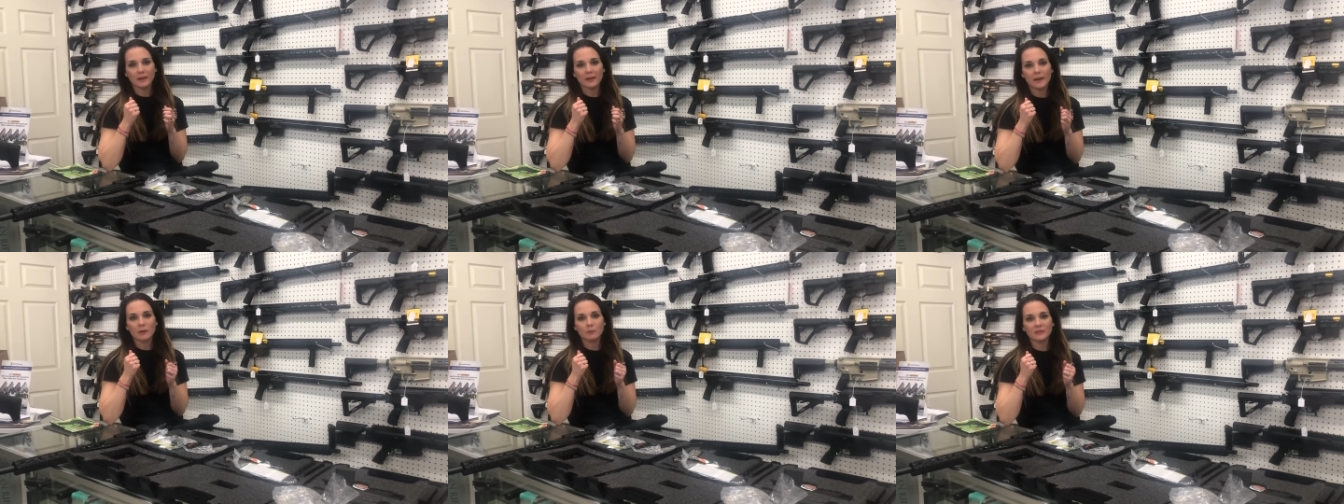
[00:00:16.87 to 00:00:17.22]

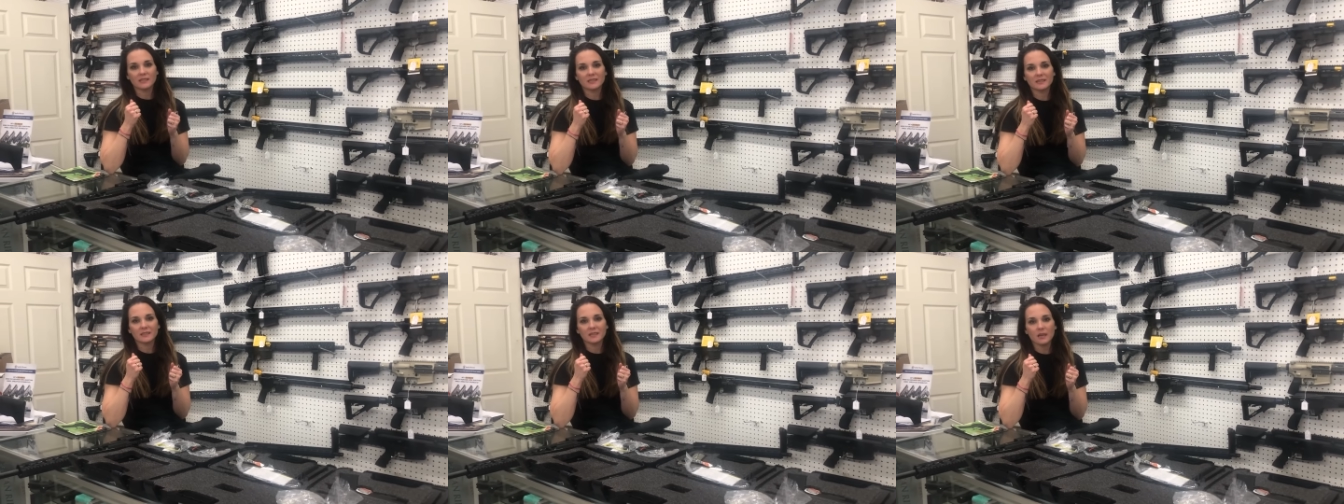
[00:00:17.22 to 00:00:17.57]
and I was
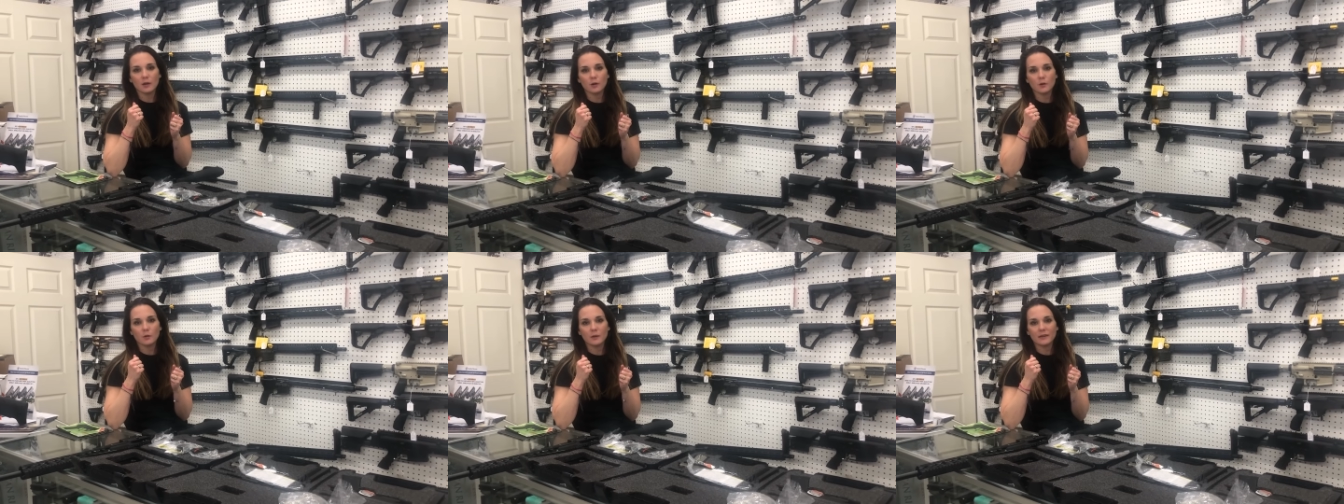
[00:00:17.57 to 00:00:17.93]

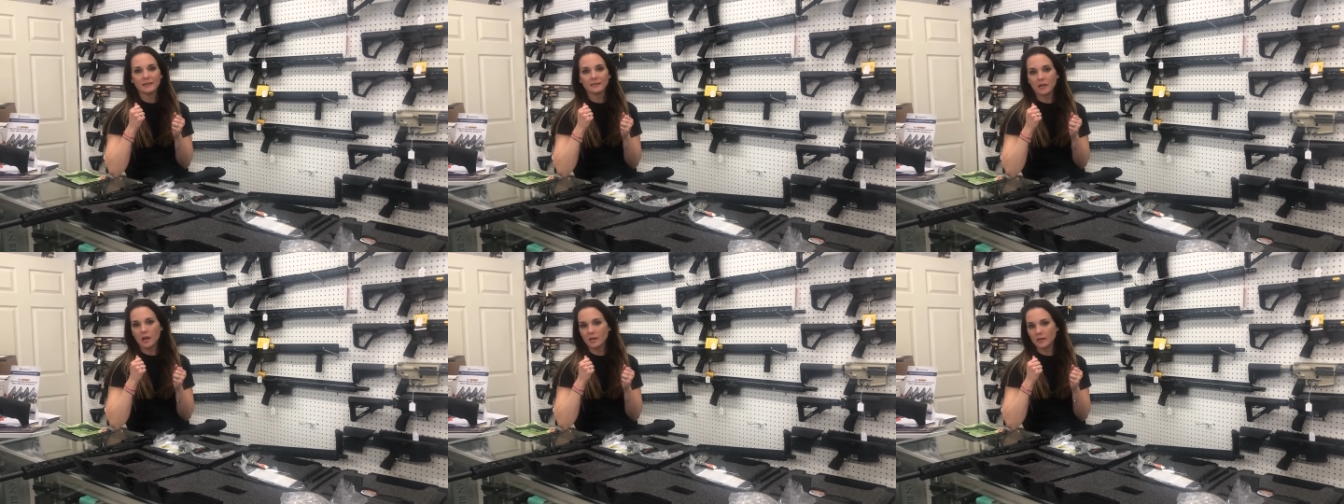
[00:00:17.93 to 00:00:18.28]
so
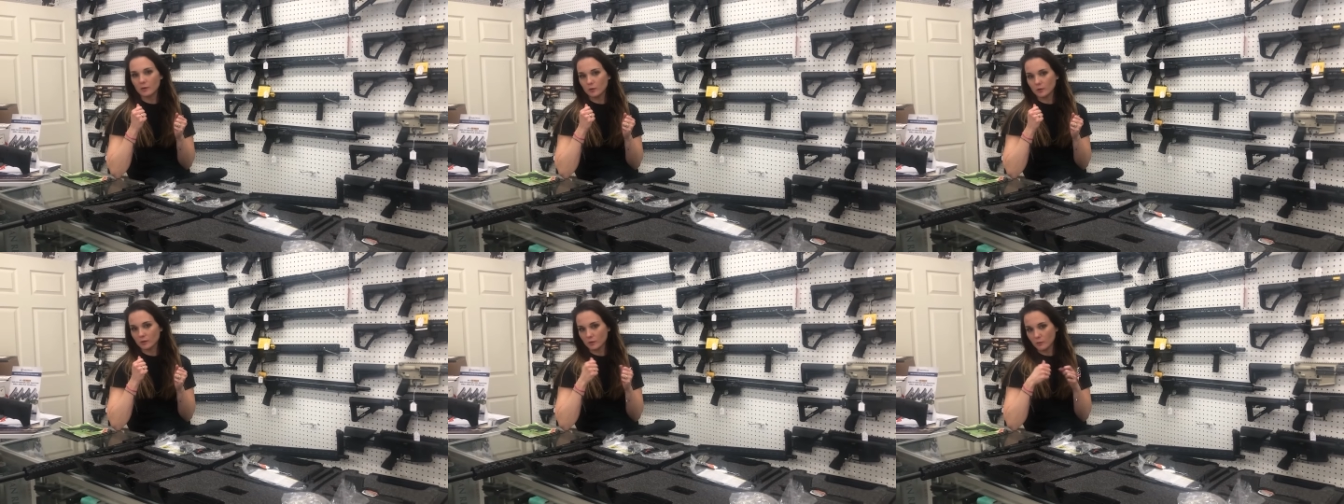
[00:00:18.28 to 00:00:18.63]
excited.
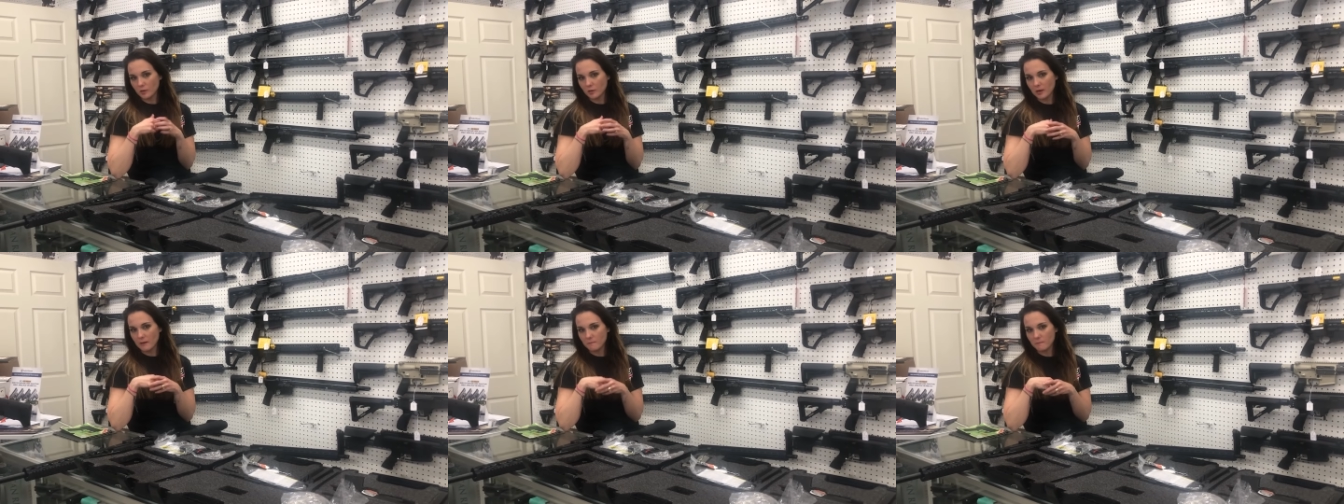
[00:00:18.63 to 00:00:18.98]
Crystal, what
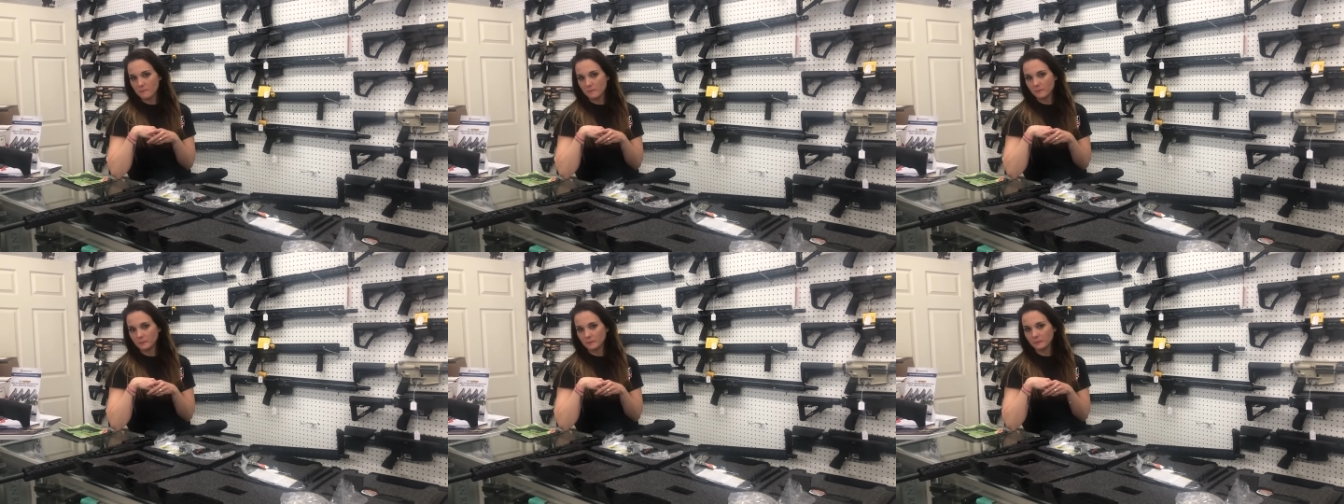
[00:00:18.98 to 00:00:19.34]
you got?
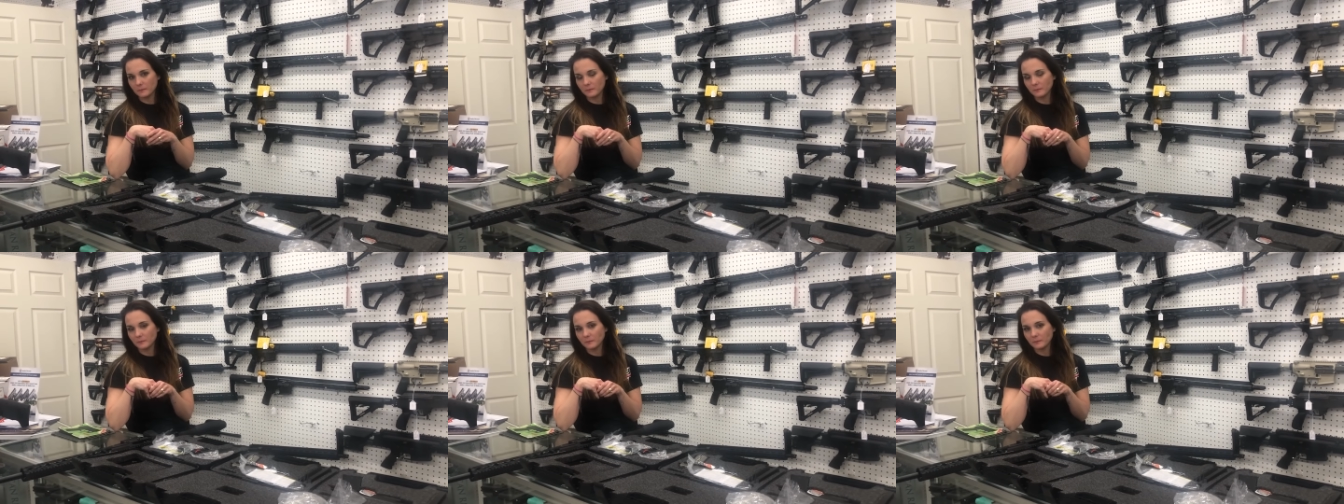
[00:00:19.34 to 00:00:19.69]
I
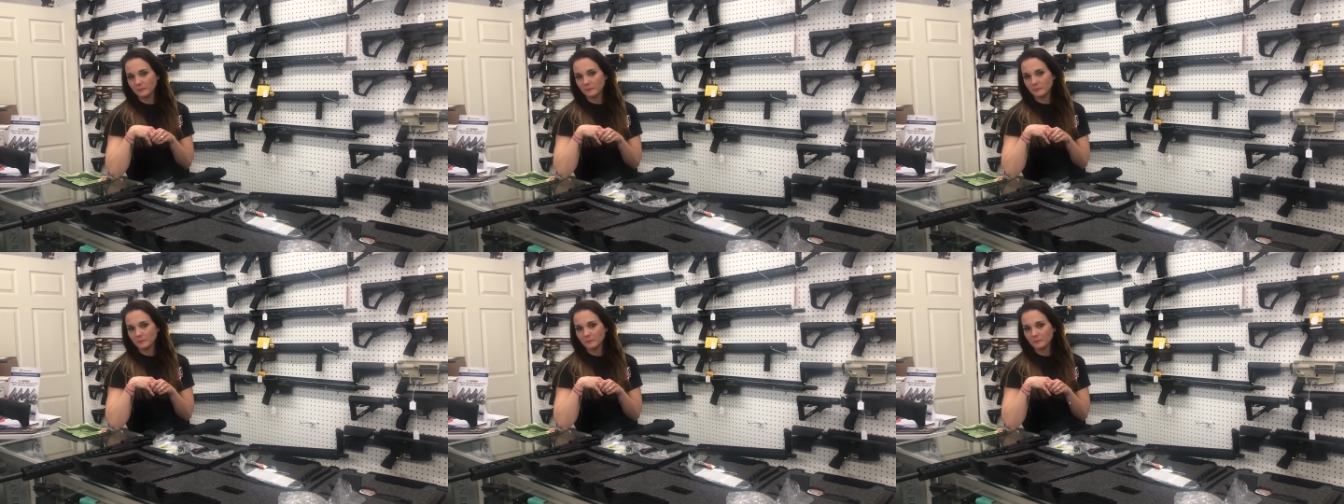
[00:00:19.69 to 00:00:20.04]
haven't left
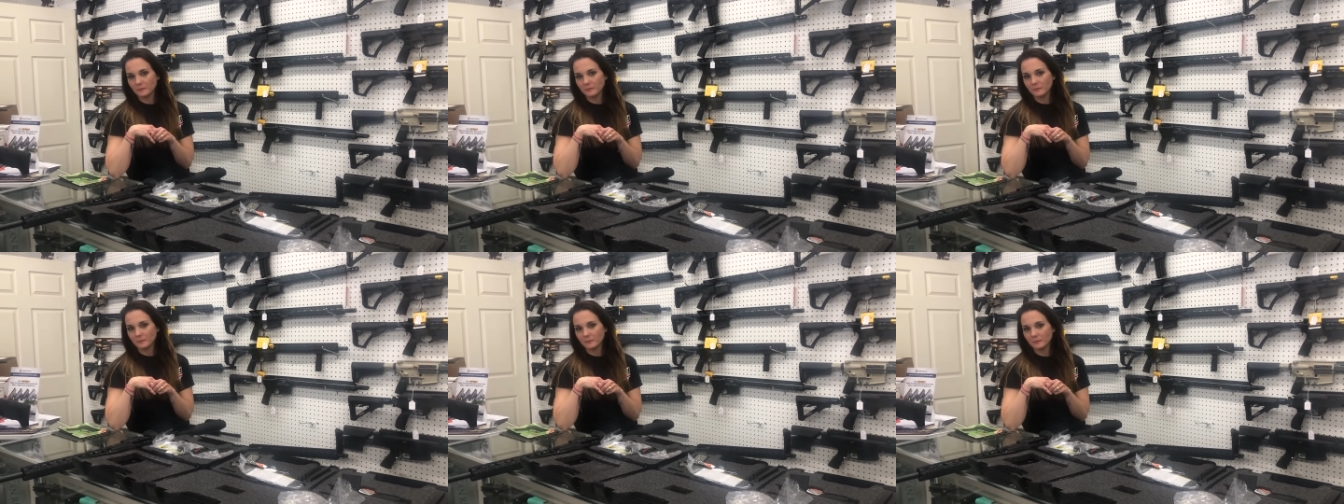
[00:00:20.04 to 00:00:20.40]
the meat
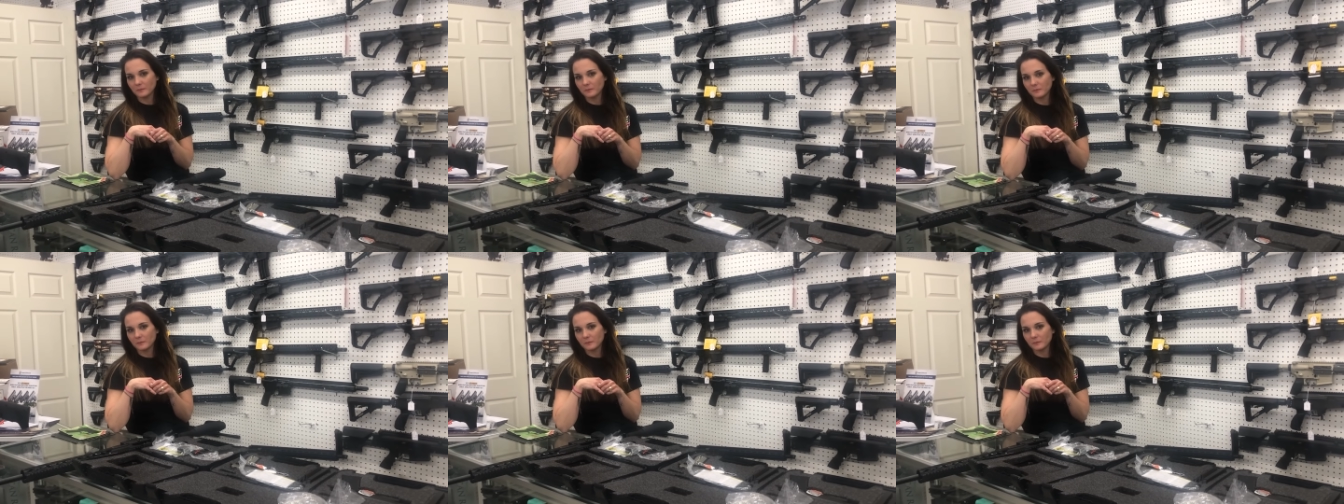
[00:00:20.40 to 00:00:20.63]
out.